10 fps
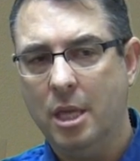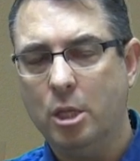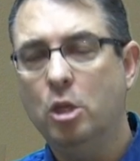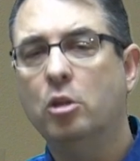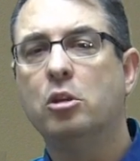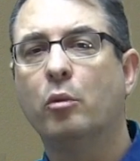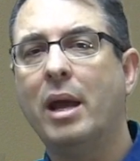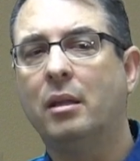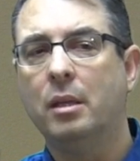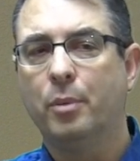you
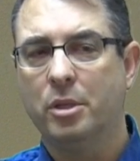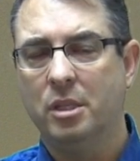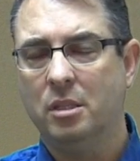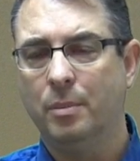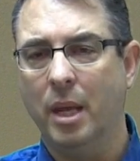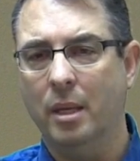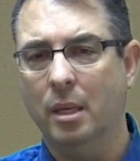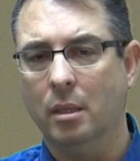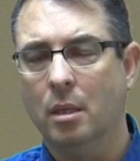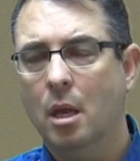directly
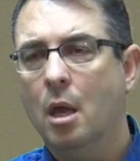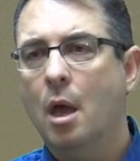participate in.